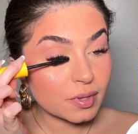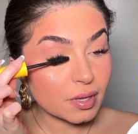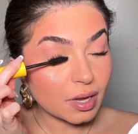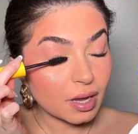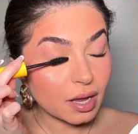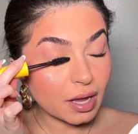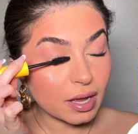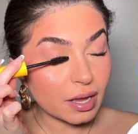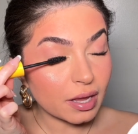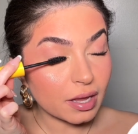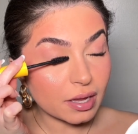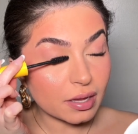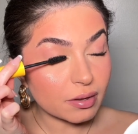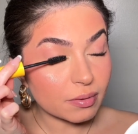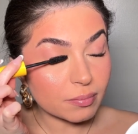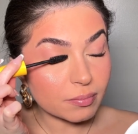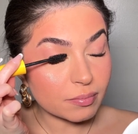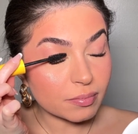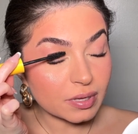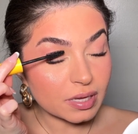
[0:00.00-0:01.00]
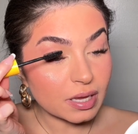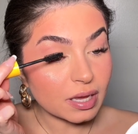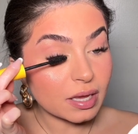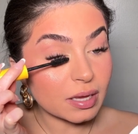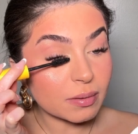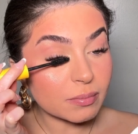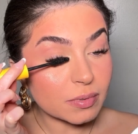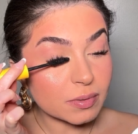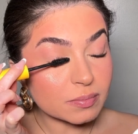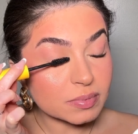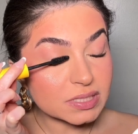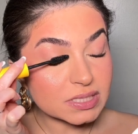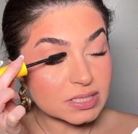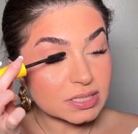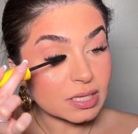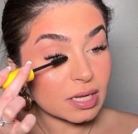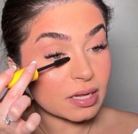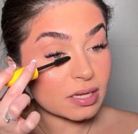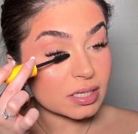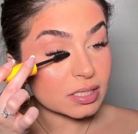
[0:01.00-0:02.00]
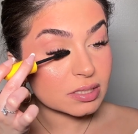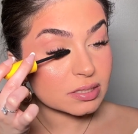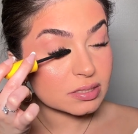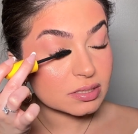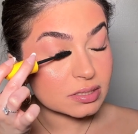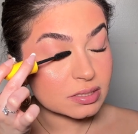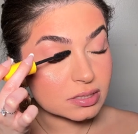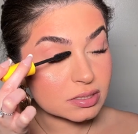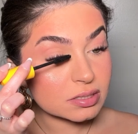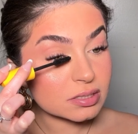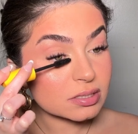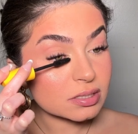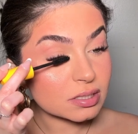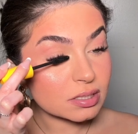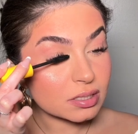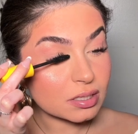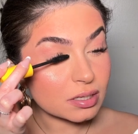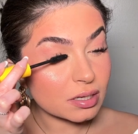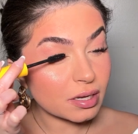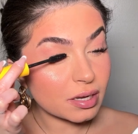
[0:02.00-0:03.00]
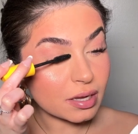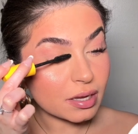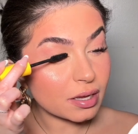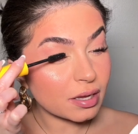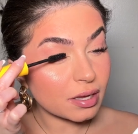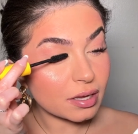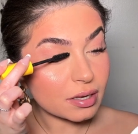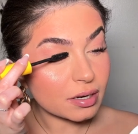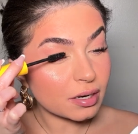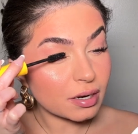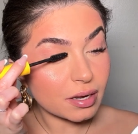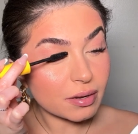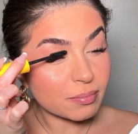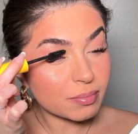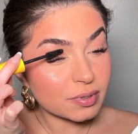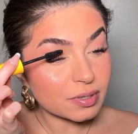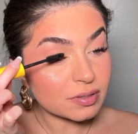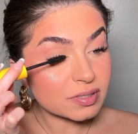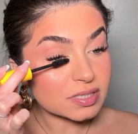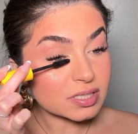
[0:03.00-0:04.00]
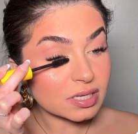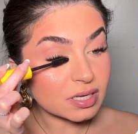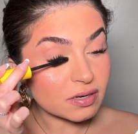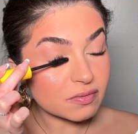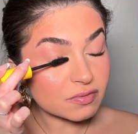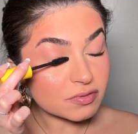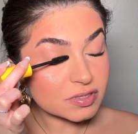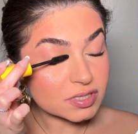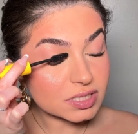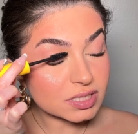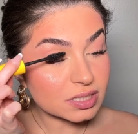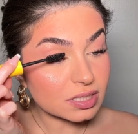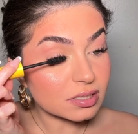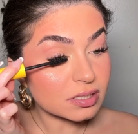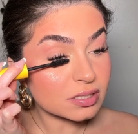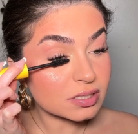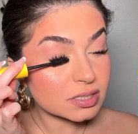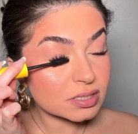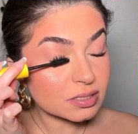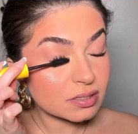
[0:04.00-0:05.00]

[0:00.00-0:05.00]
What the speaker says: I became obsessed, and I've been using it ever since.